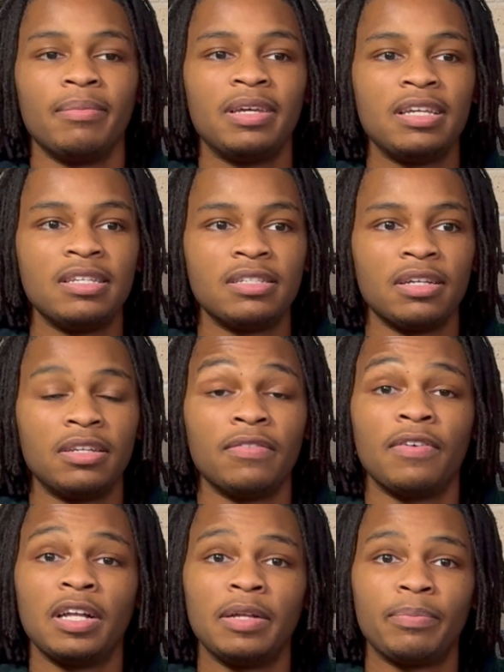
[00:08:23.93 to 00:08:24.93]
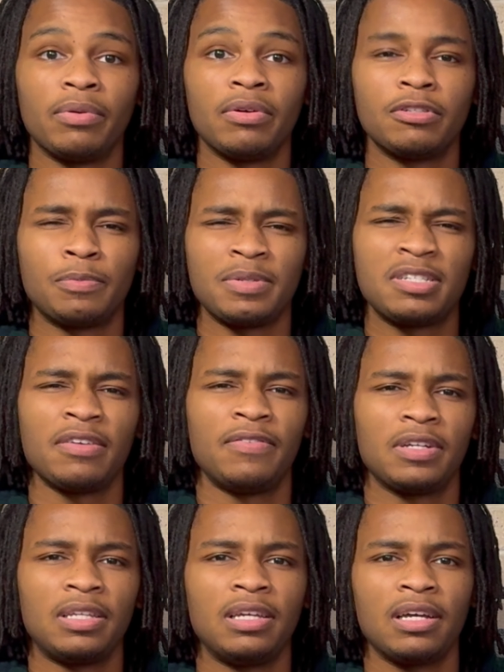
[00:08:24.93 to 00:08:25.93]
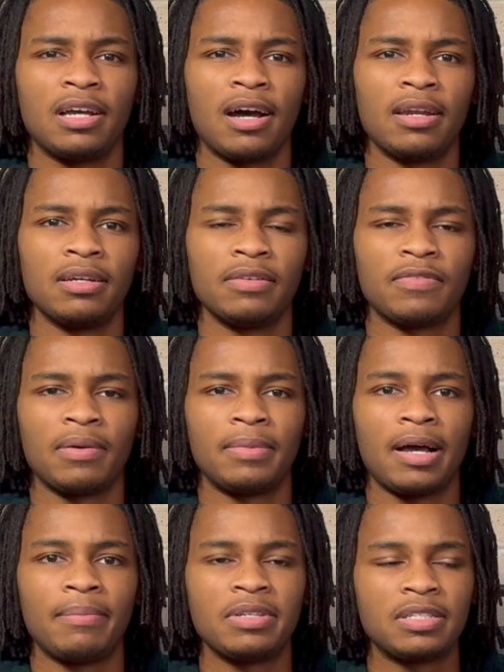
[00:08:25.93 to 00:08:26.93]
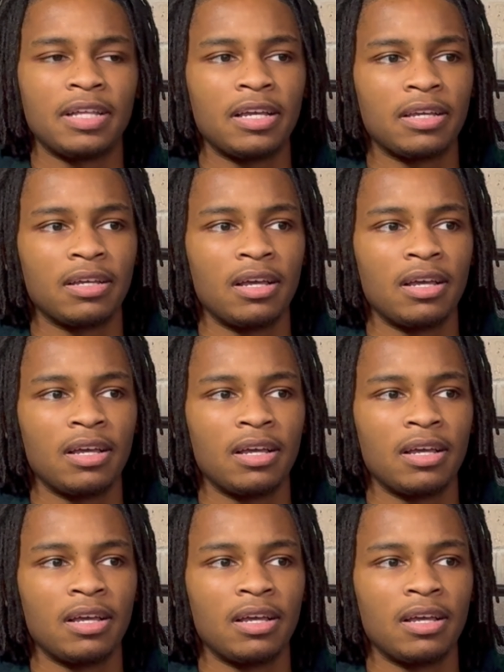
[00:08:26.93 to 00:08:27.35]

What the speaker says: He's a developer specifically in Ghana, if I'm not mistaken.